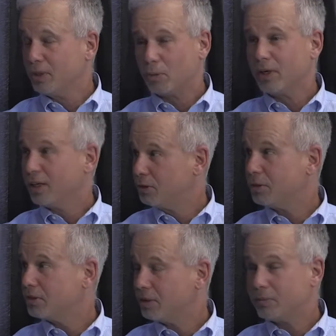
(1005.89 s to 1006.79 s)
that we're not
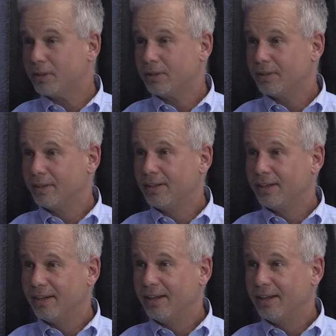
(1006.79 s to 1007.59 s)
doing something? Yeah, not too much.